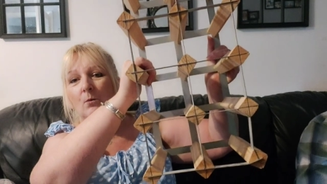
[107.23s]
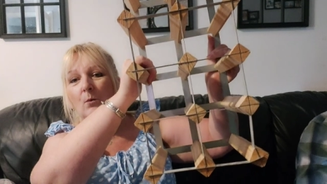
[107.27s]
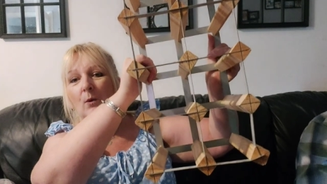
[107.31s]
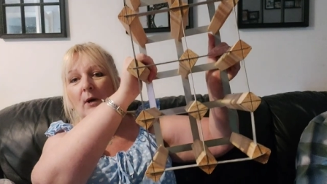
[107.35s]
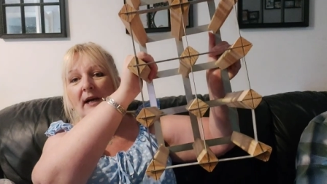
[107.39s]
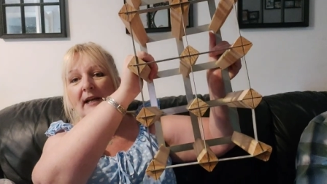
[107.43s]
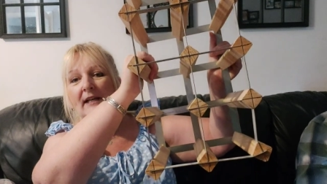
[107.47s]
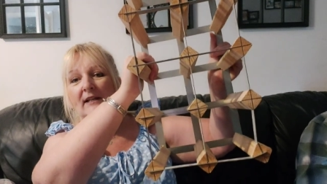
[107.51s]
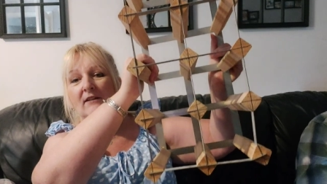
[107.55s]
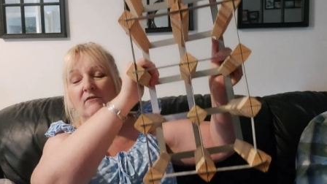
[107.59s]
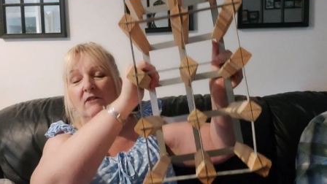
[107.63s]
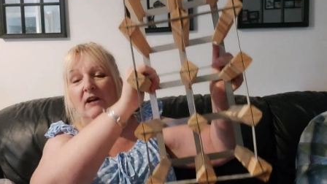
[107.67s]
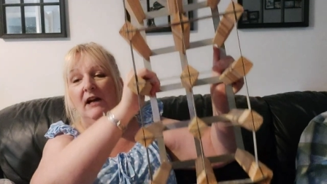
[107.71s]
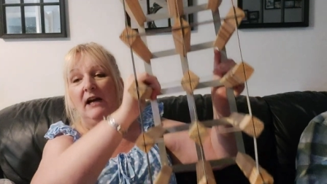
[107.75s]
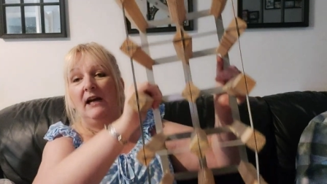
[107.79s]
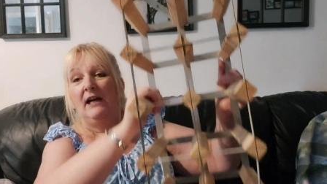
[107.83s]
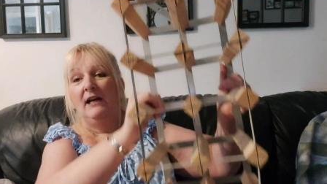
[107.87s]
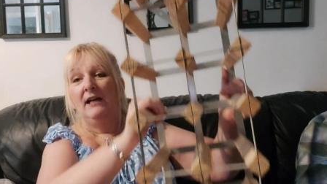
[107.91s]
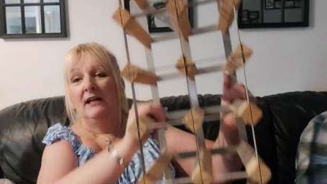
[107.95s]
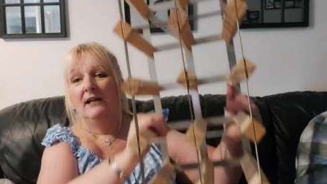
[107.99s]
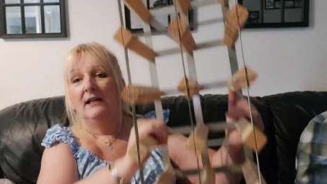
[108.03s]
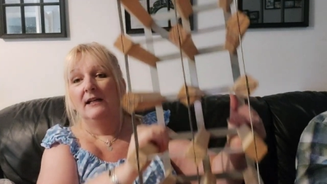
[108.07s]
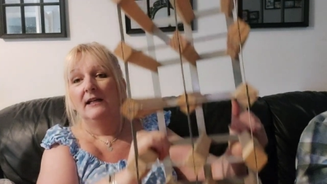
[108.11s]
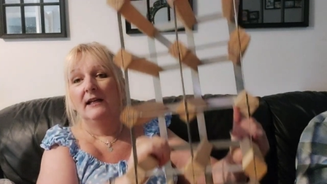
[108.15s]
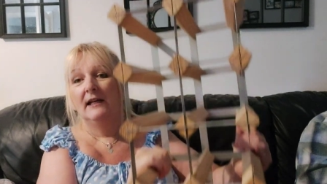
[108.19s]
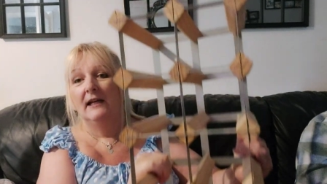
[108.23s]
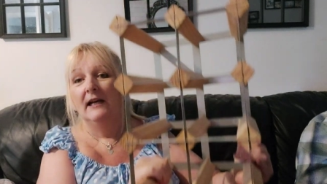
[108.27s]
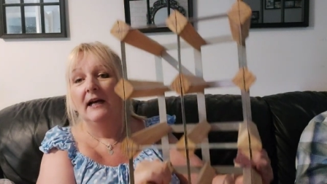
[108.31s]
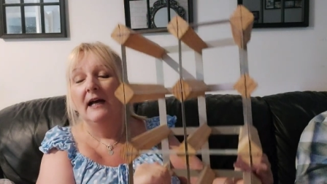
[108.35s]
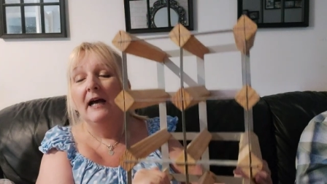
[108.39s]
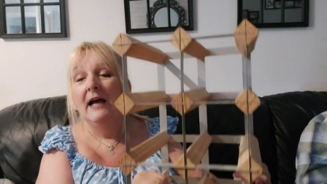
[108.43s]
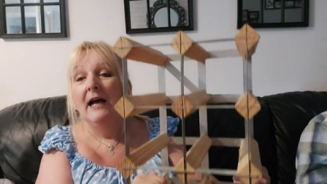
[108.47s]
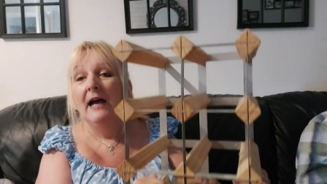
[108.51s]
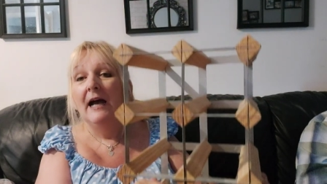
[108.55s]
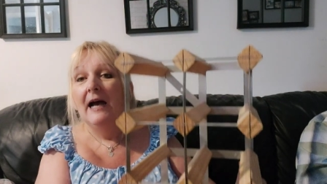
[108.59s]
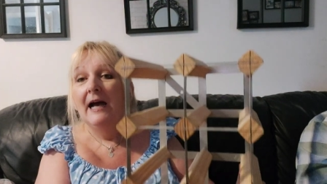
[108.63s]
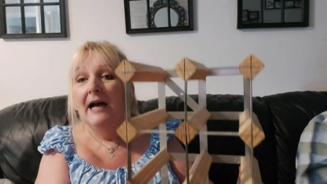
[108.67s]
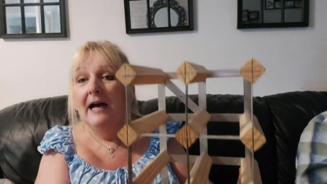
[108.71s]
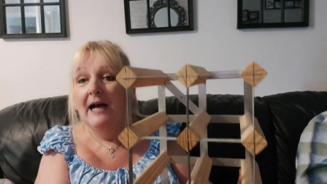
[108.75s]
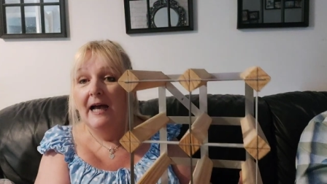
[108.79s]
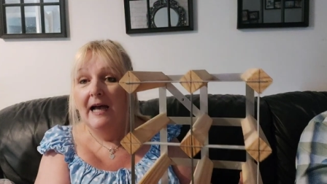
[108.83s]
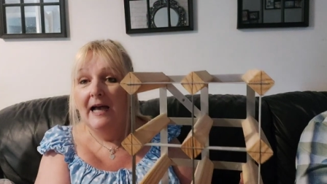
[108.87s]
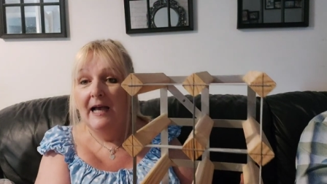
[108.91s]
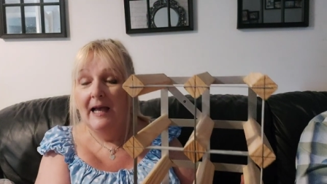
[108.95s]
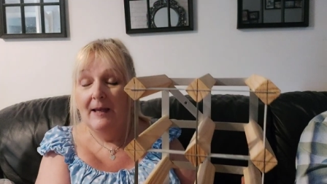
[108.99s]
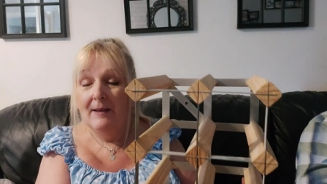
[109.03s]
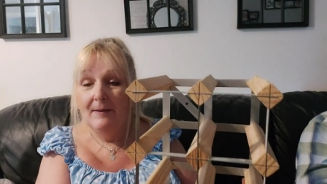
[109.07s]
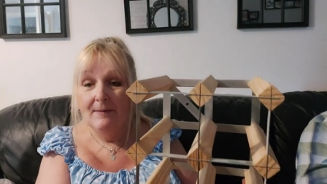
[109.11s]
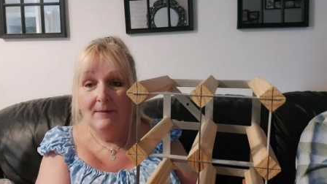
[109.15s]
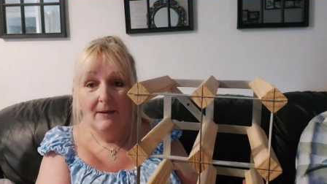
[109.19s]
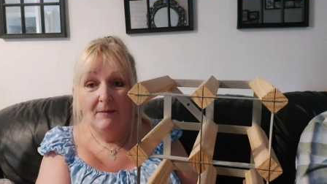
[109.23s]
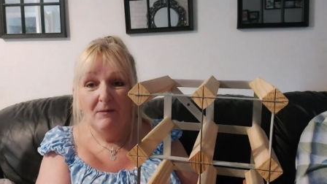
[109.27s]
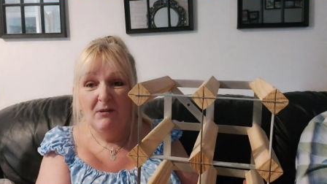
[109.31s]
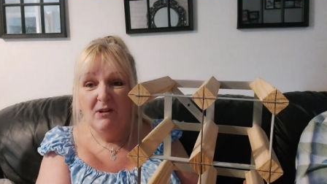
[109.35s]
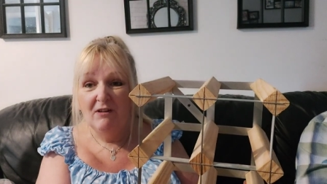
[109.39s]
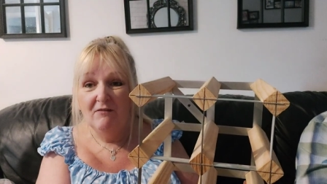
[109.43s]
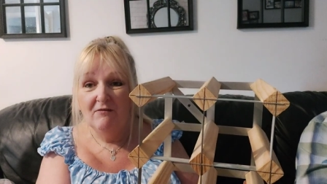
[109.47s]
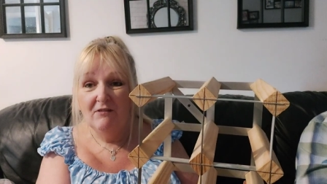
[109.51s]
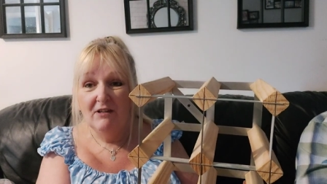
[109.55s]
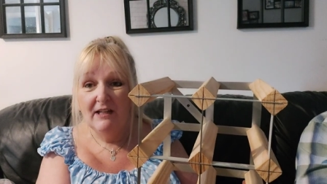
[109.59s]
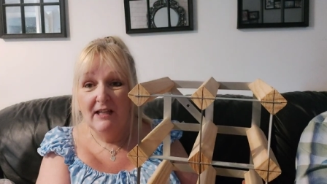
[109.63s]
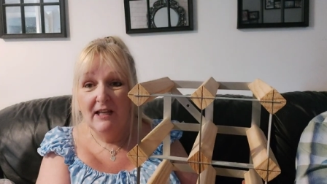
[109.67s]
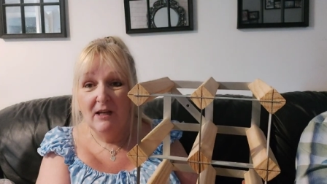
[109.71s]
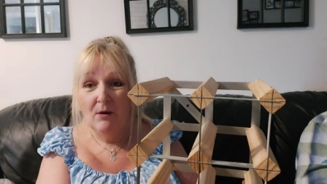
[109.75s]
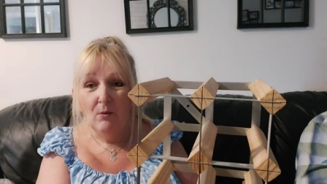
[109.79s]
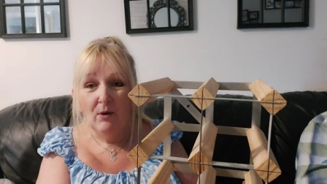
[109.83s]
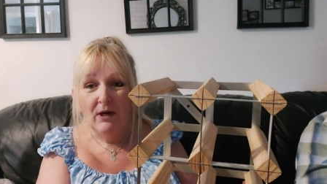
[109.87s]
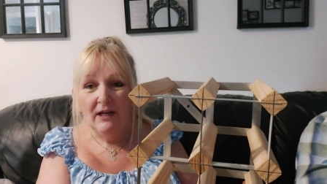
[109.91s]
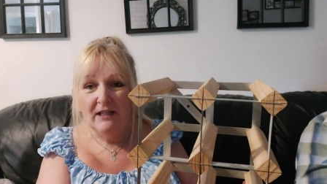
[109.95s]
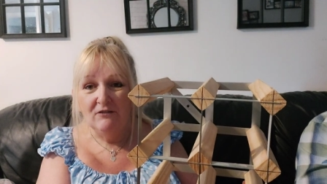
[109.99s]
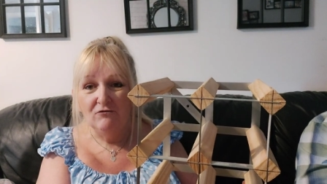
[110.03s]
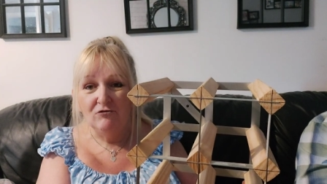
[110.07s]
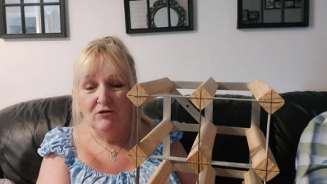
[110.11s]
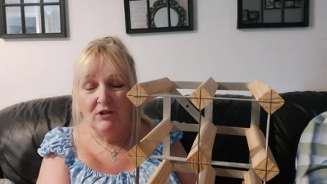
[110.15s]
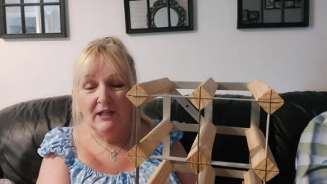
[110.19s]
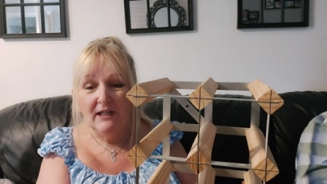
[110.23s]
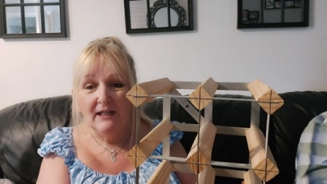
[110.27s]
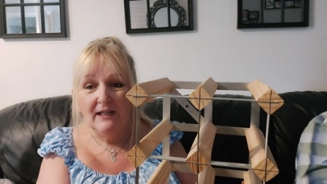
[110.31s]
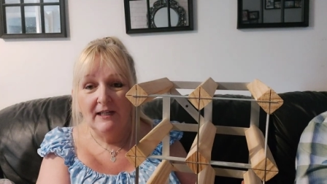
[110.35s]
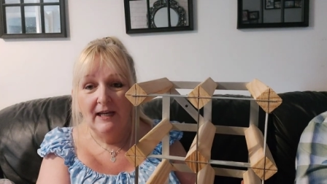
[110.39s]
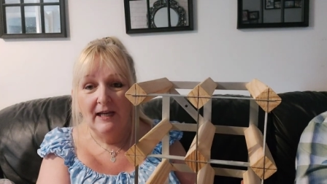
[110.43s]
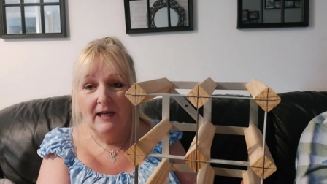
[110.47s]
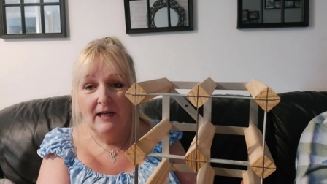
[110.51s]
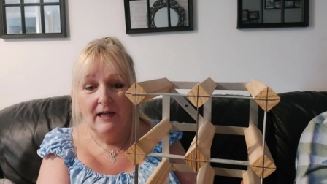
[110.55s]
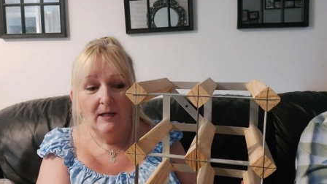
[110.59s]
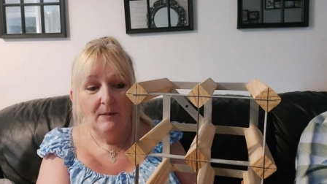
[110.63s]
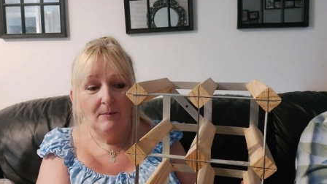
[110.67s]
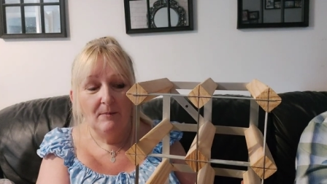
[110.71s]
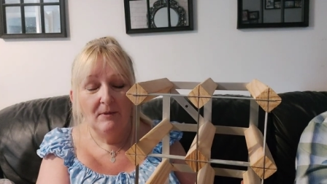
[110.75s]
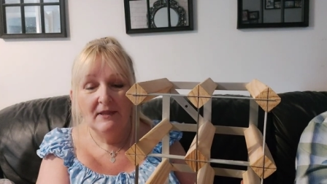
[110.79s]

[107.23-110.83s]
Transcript: wine rack. I'm not really a wine drinker,